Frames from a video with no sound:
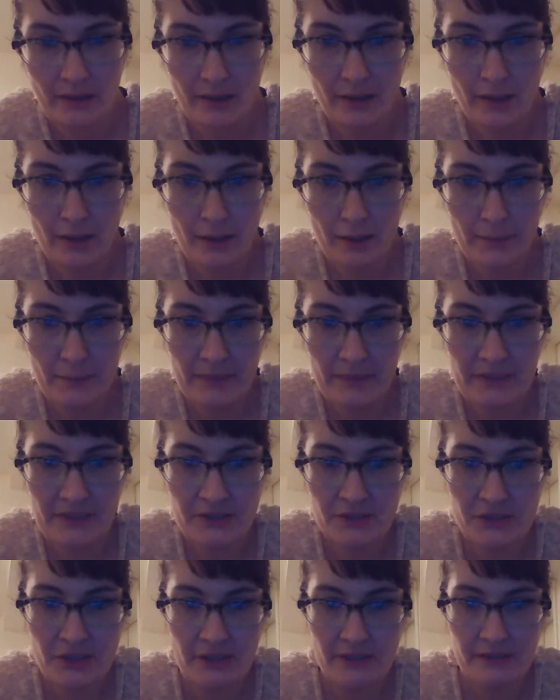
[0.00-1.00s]
um,
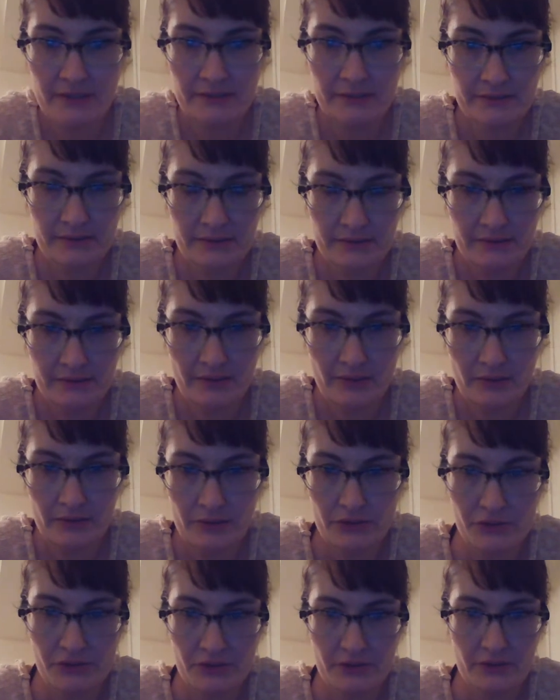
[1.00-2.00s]
indigenous
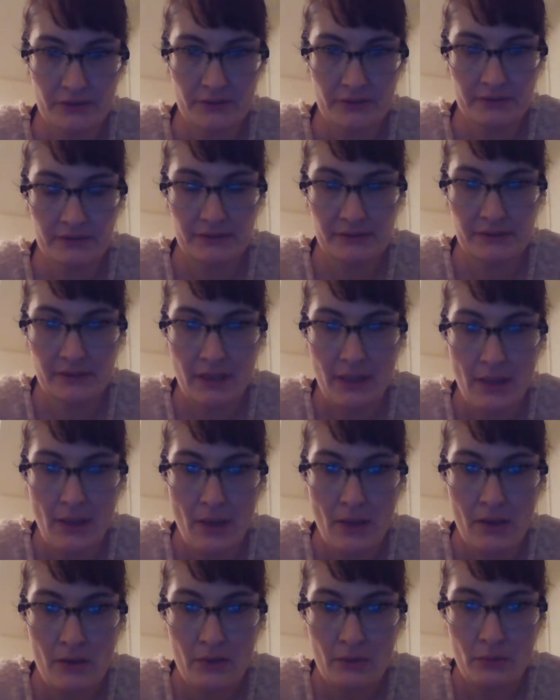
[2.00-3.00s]
cultures
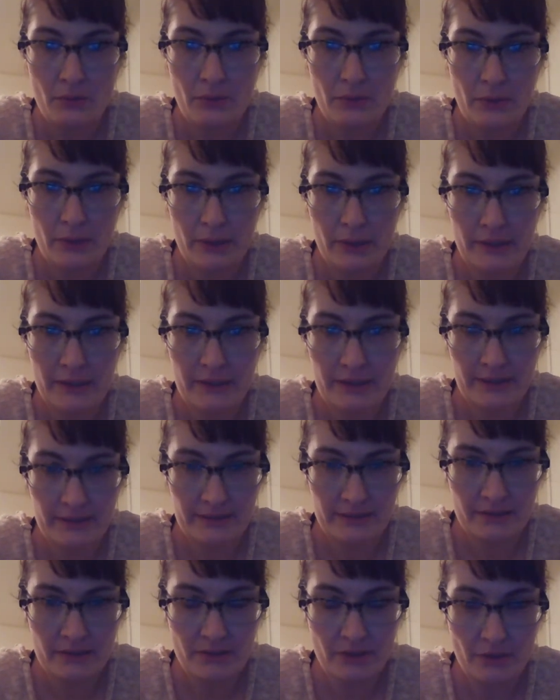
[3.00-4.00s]
would
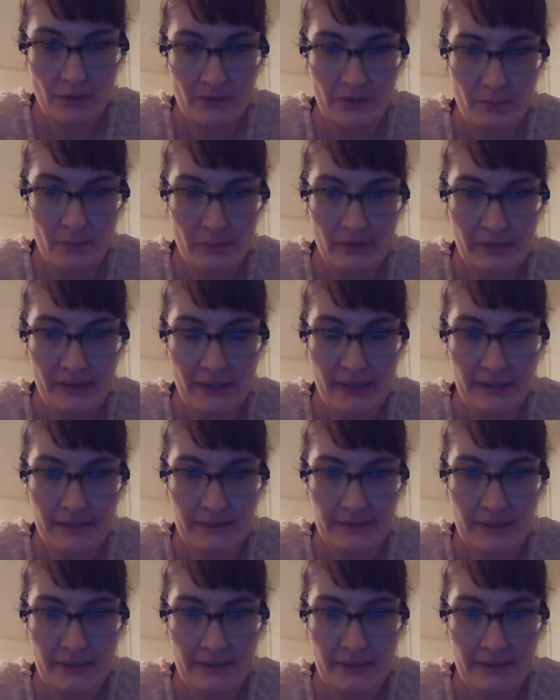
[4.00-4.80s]
get to know the plant.